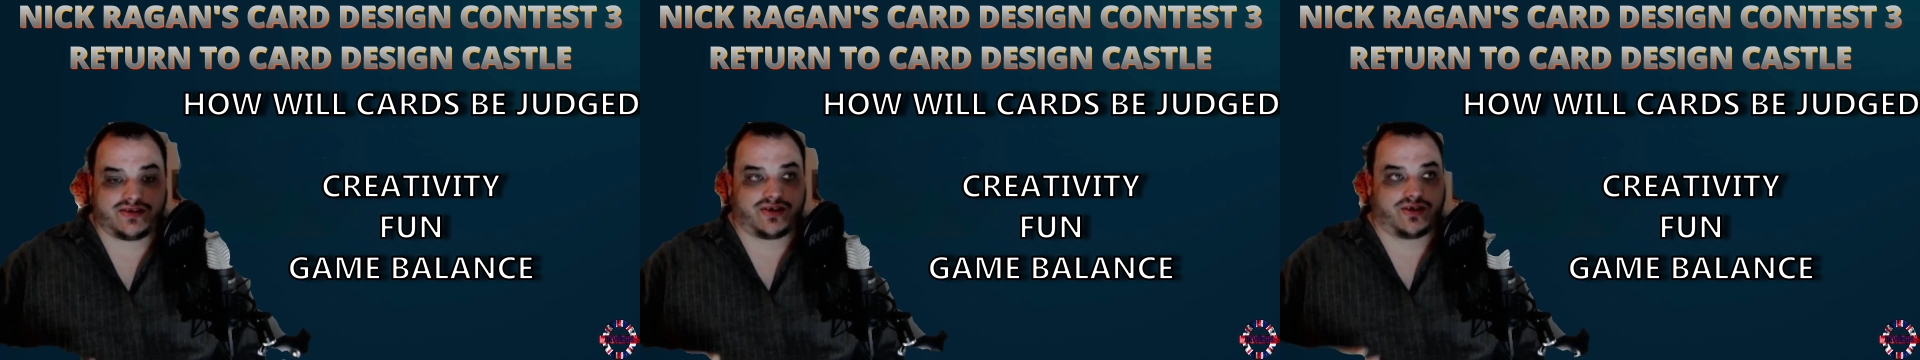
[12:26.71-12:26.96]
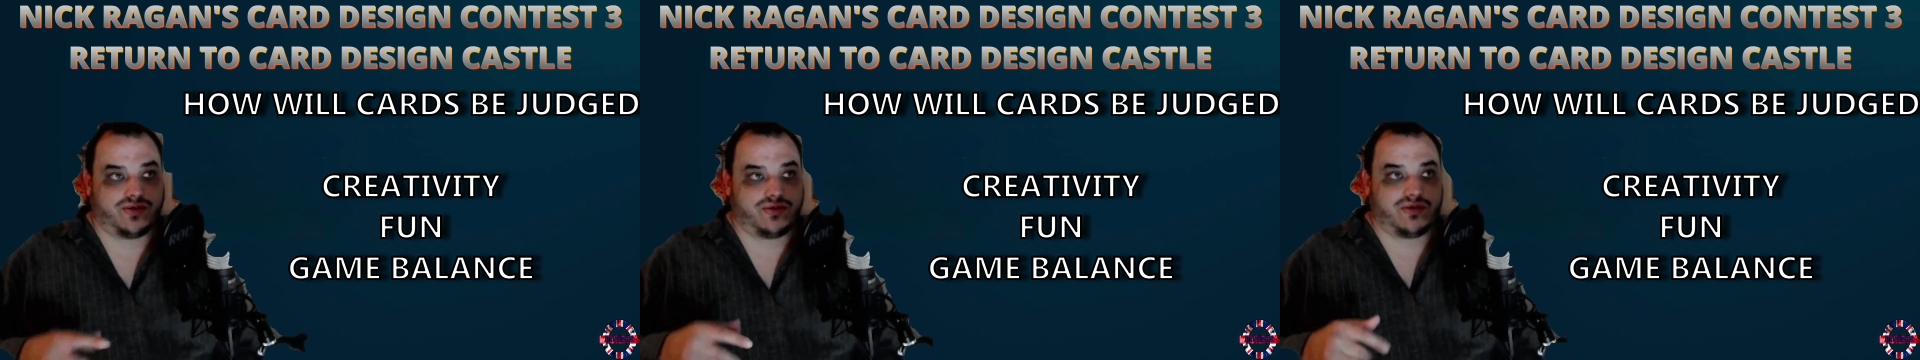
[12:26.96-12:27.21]

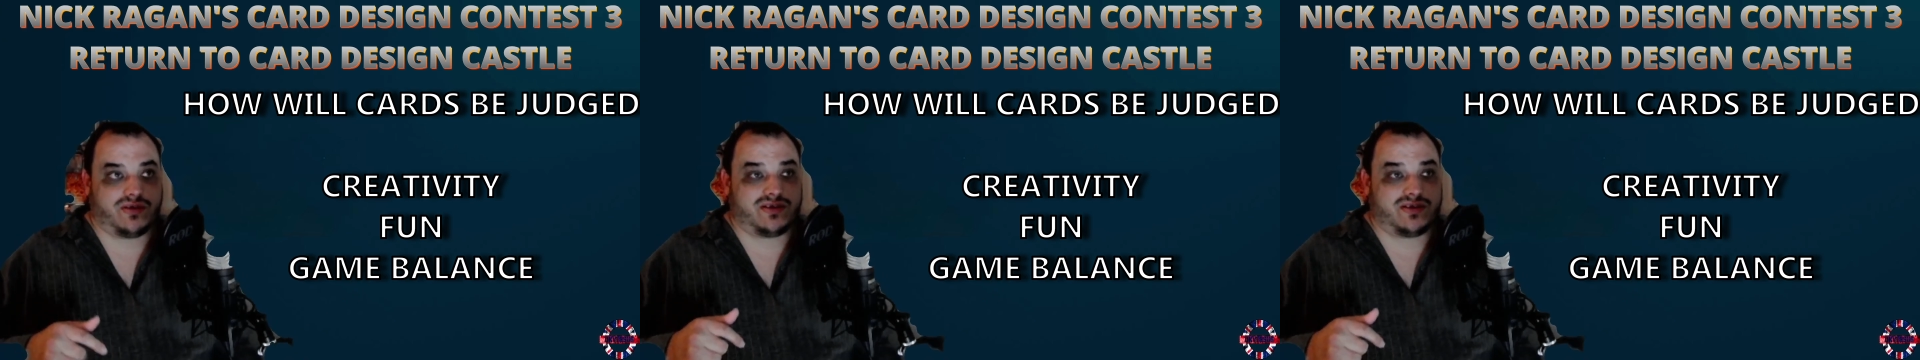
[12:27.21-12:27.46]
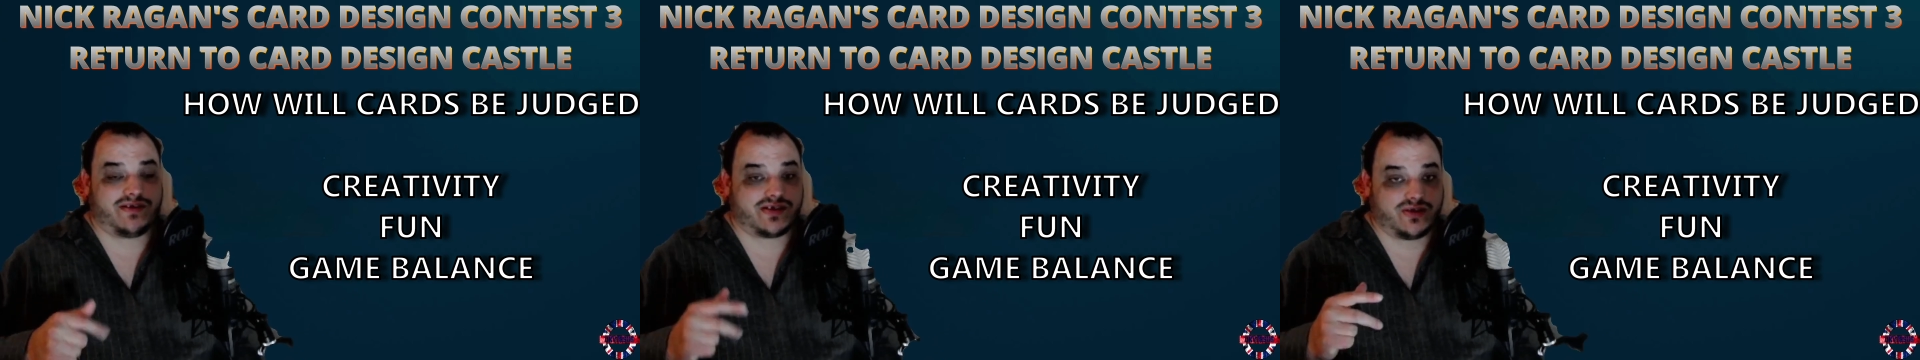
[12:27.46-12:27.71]
There
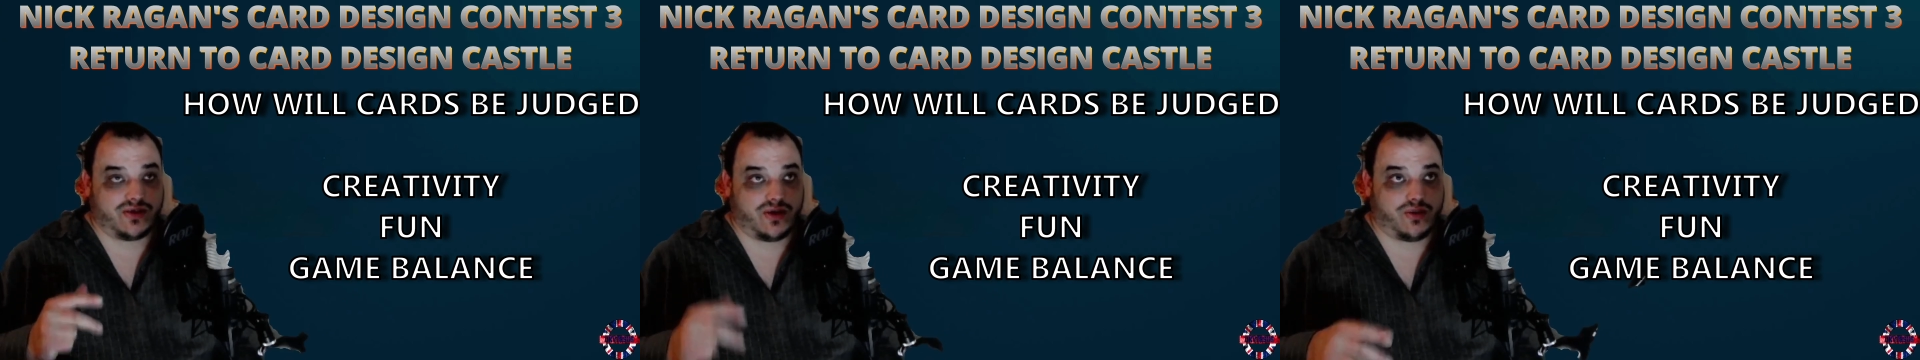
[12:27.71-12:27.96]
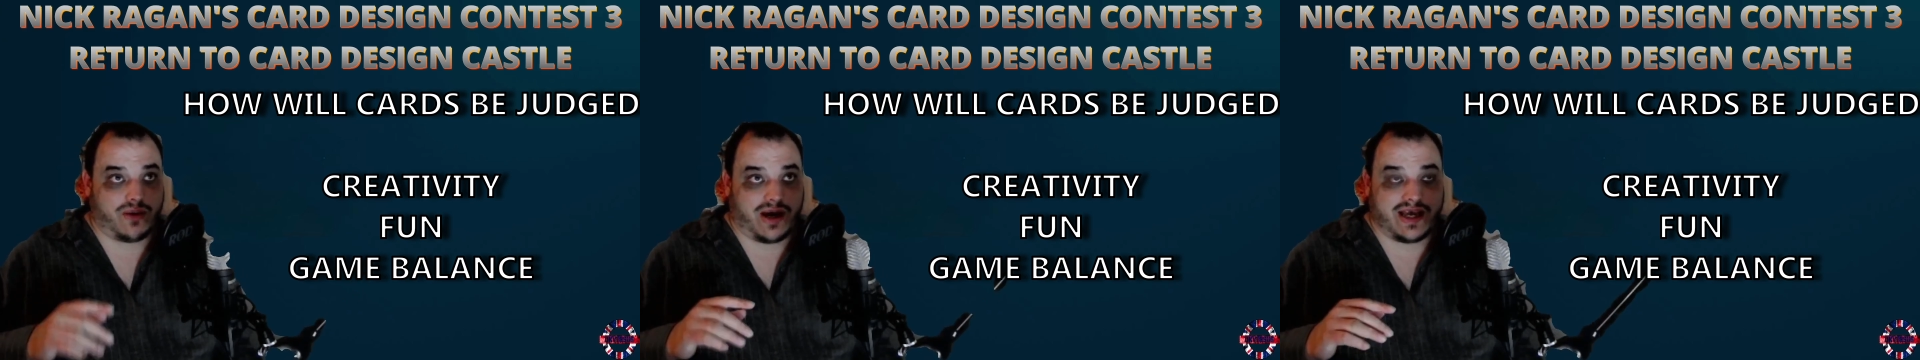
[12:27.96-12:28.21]
is no
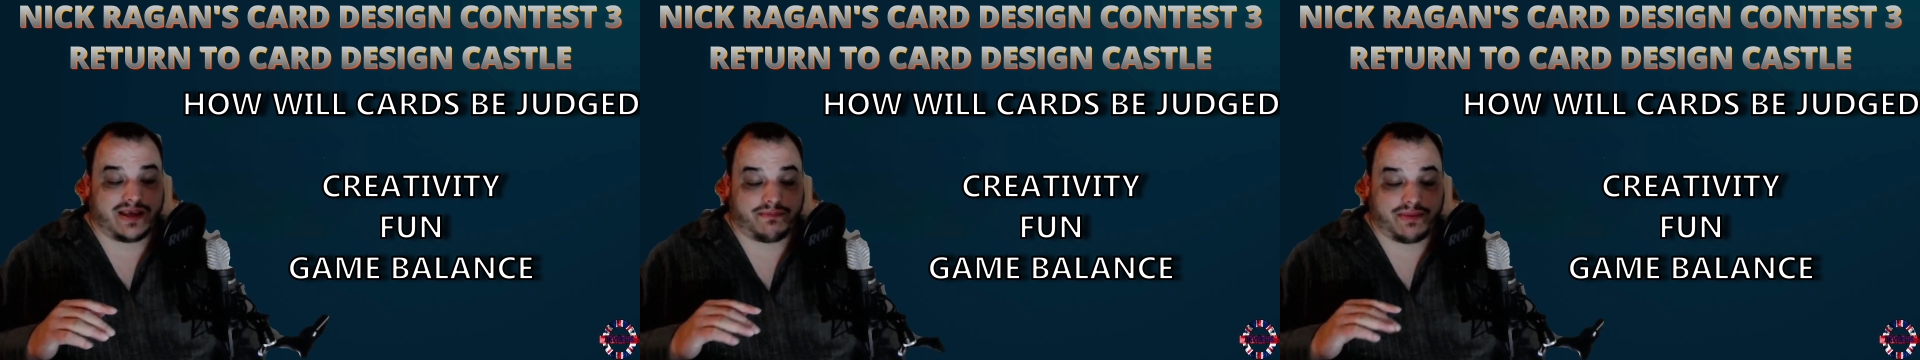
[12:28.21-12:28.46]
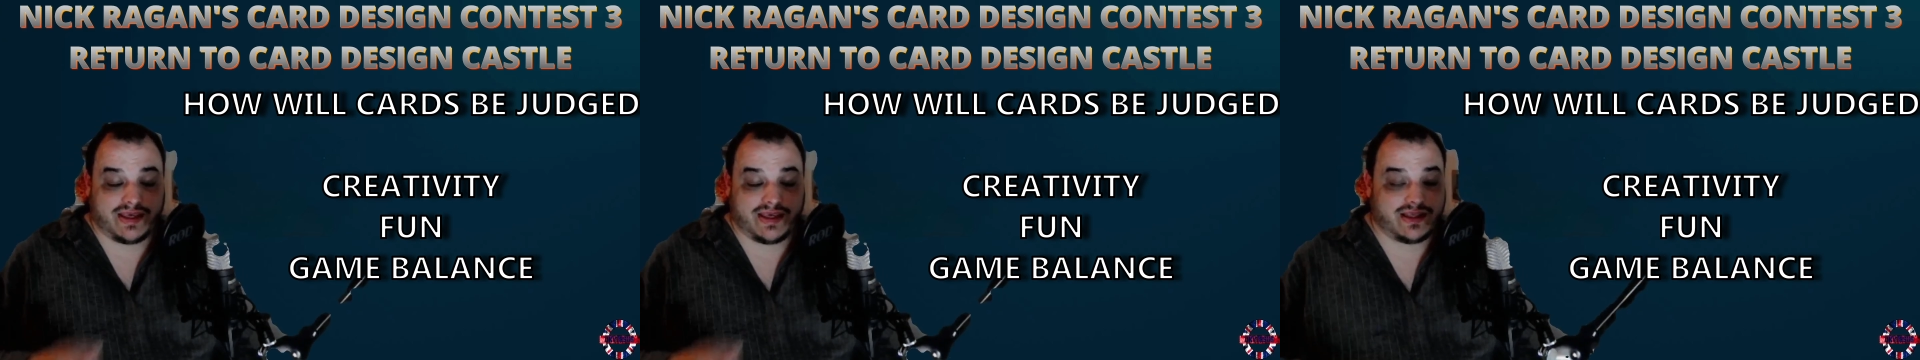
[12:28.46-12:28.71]

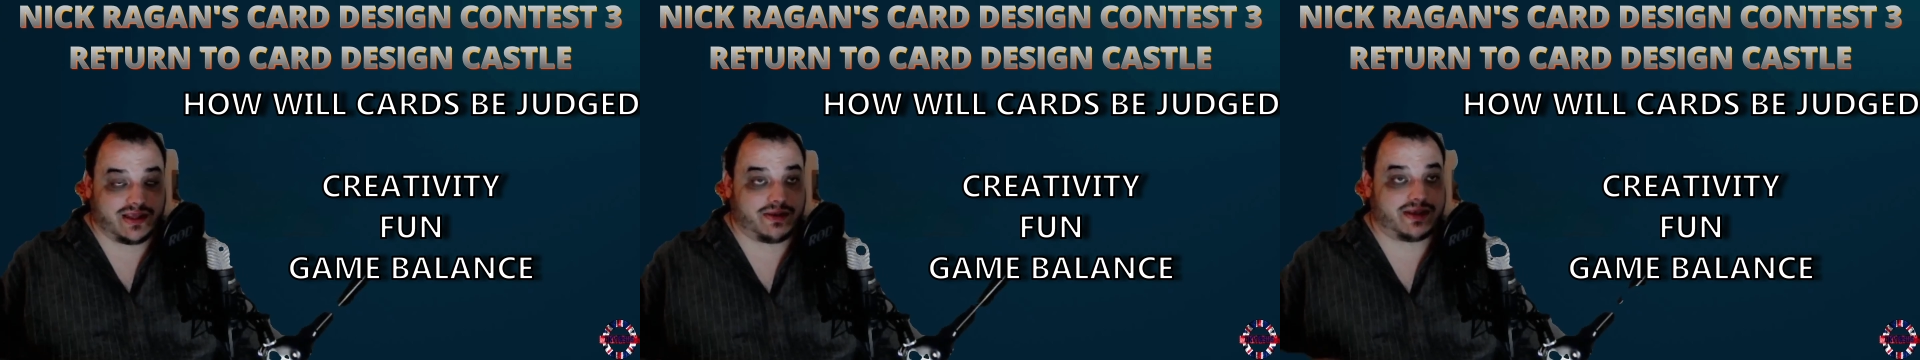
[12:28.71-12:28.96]
IP limit.